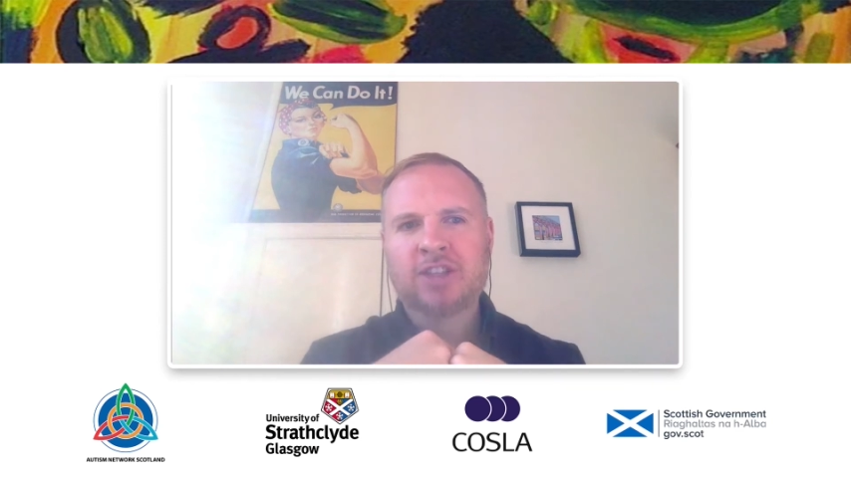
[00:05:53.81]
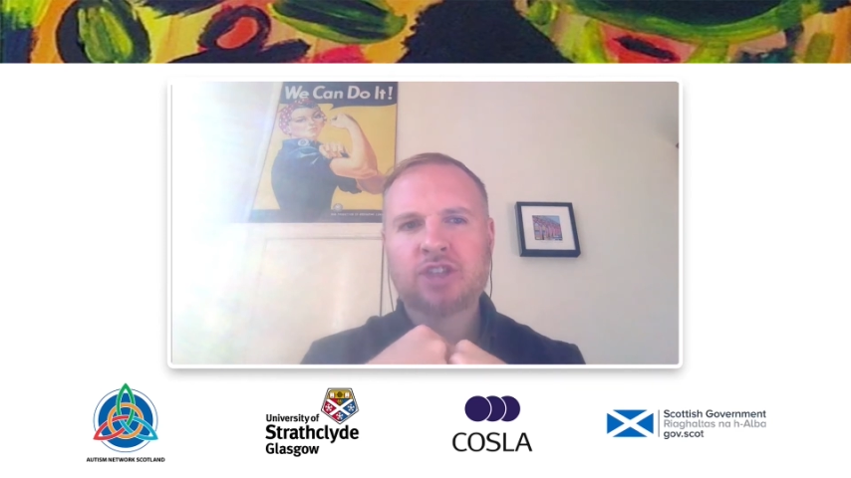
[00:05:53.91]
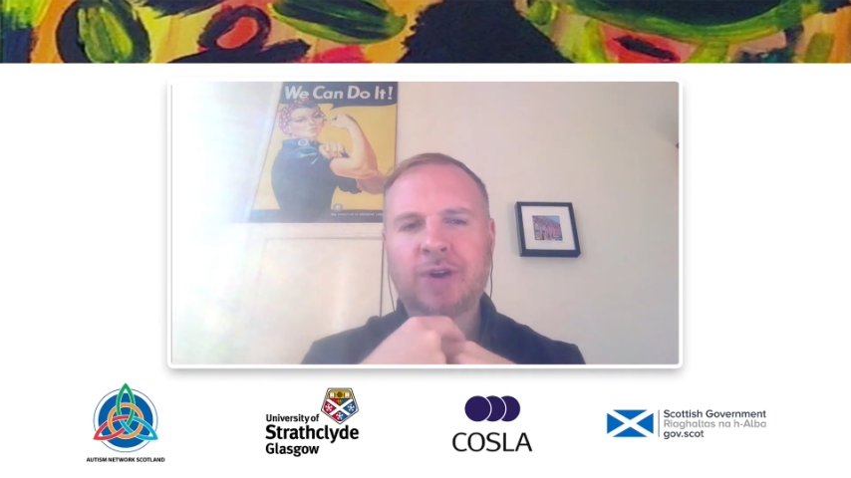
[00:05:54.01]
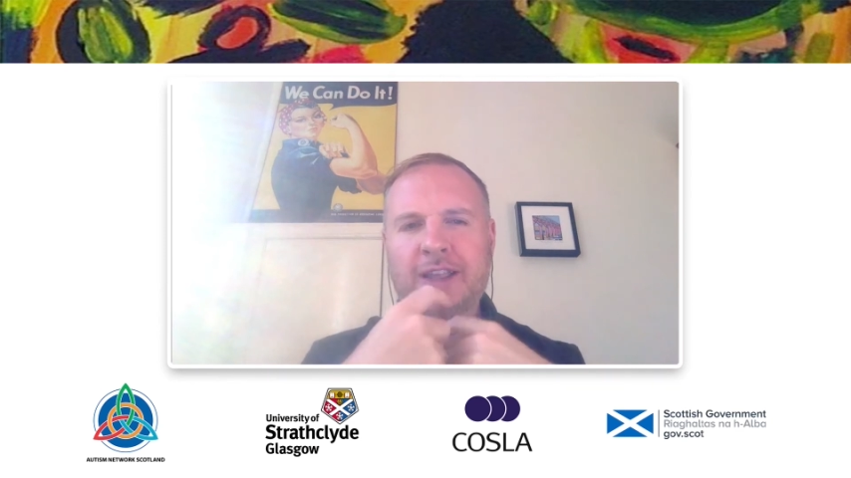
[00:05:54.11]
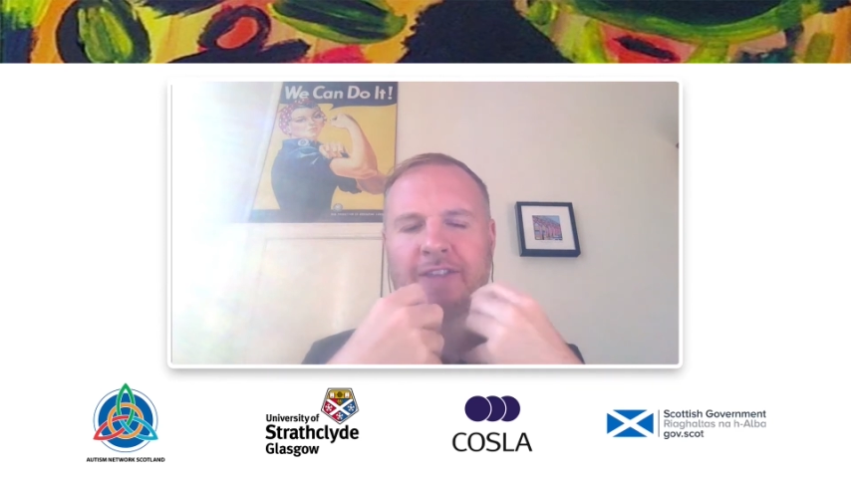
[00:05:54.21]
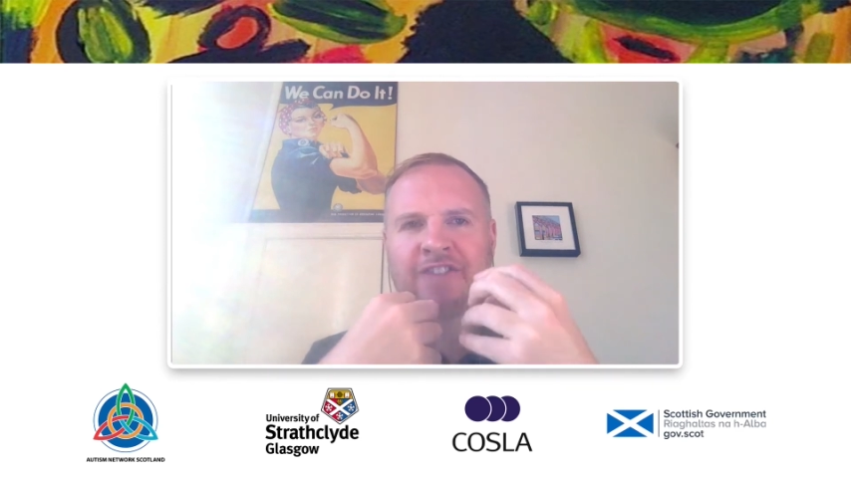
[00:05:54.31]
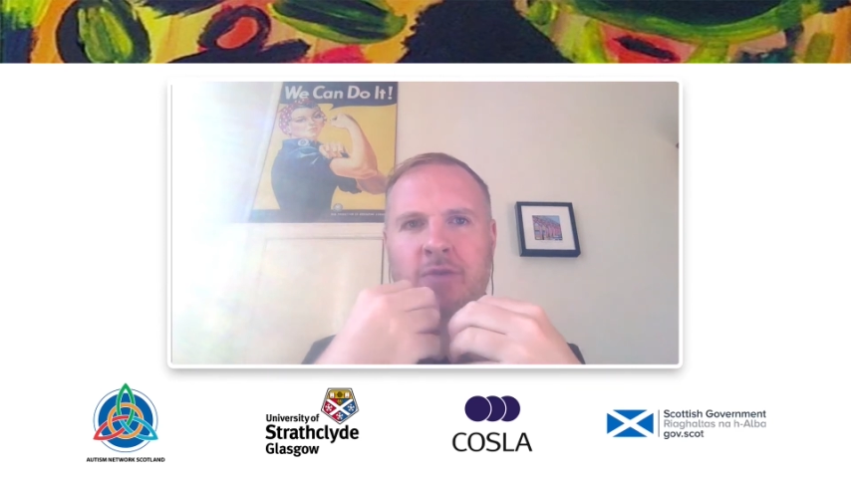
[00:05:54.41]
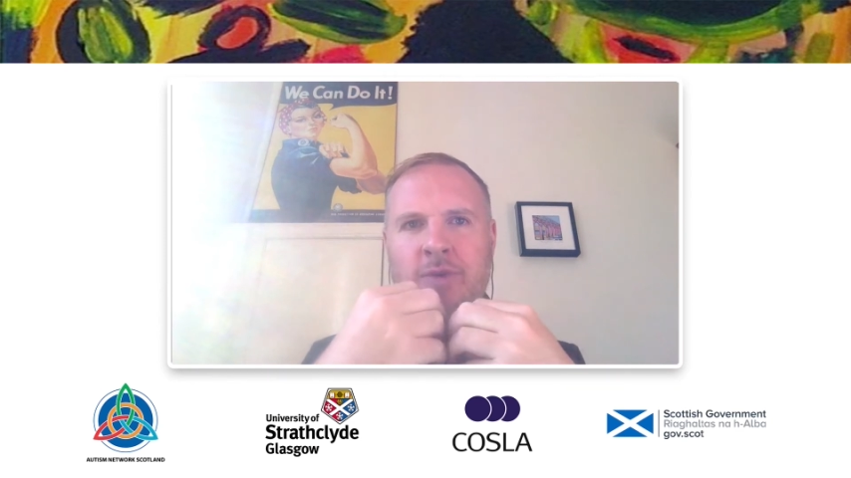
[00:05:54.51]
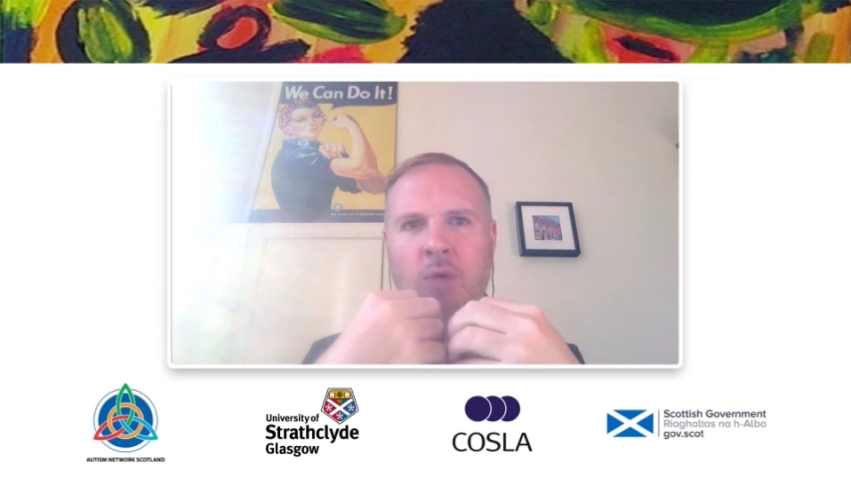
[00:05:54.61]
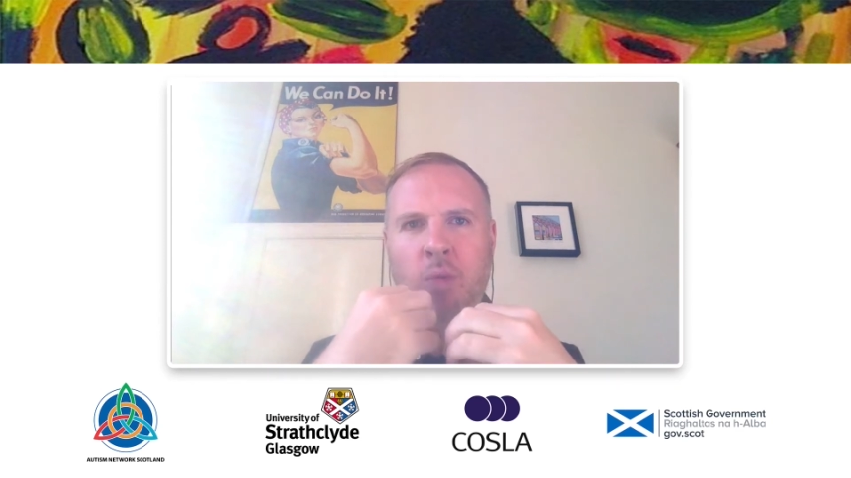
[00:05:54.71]
to try to
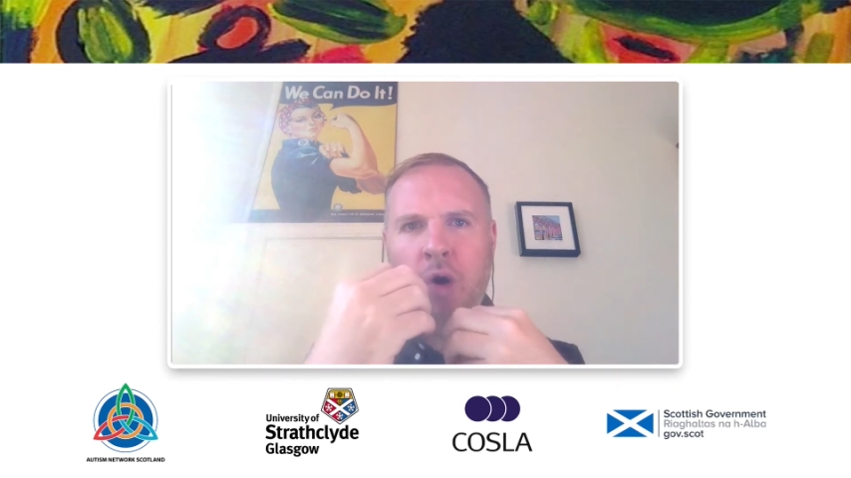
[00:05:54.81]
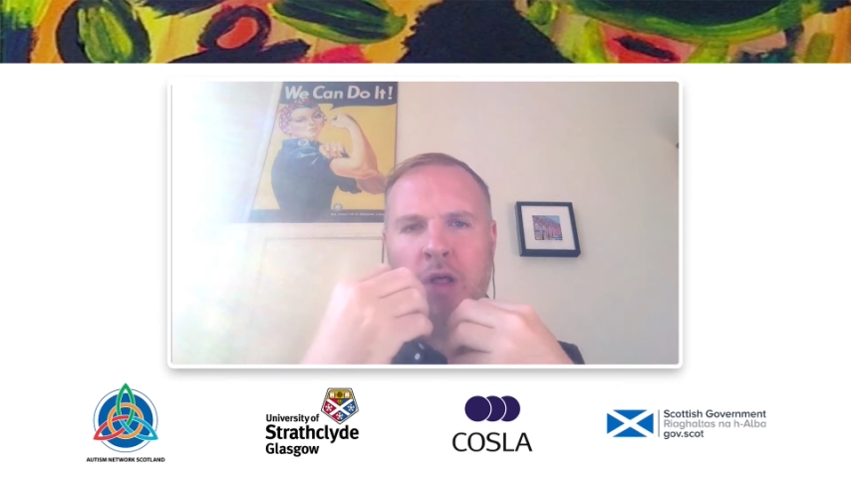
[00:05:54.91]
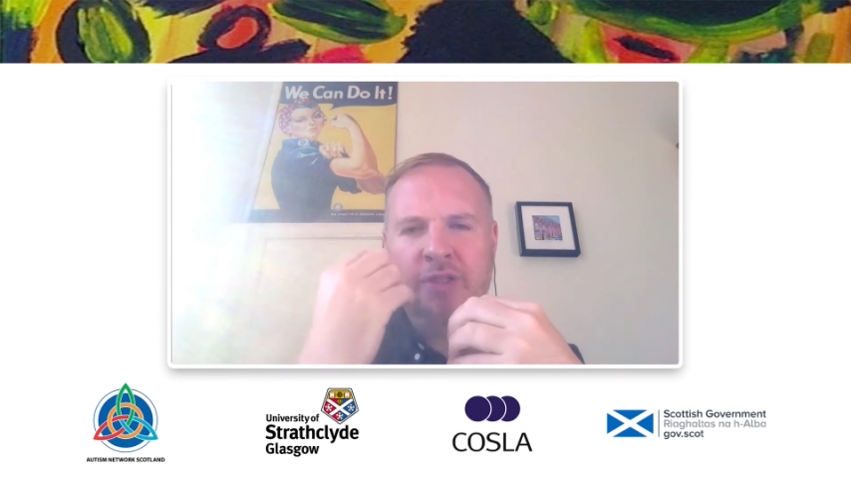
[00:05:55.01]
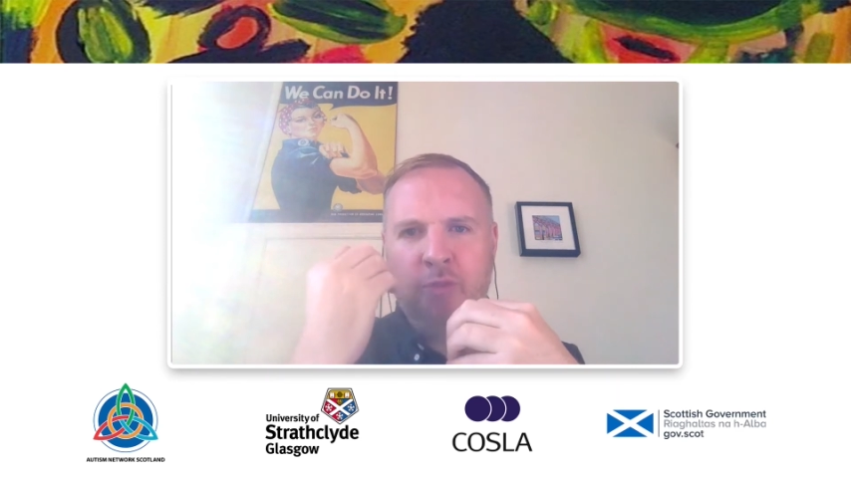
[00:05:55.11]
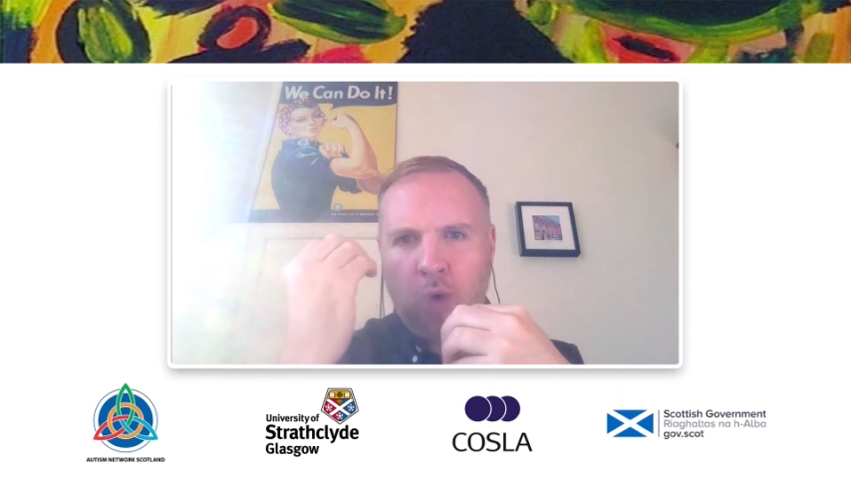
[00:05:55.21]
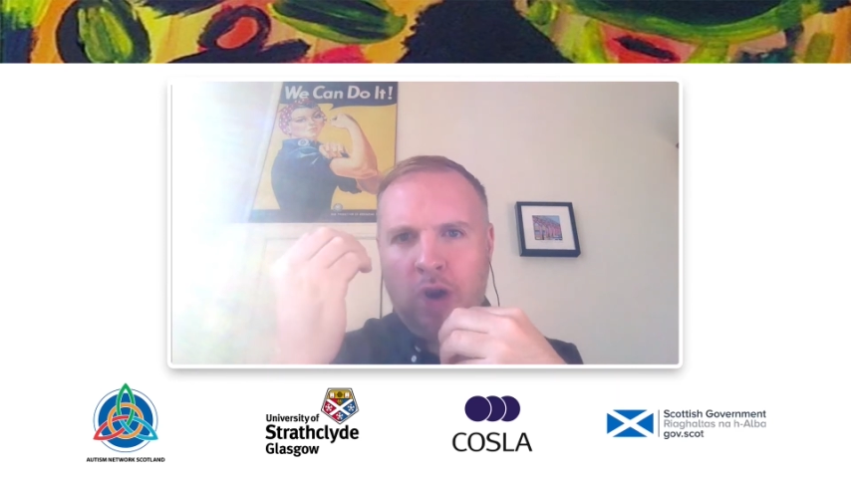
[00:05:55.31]
figure out what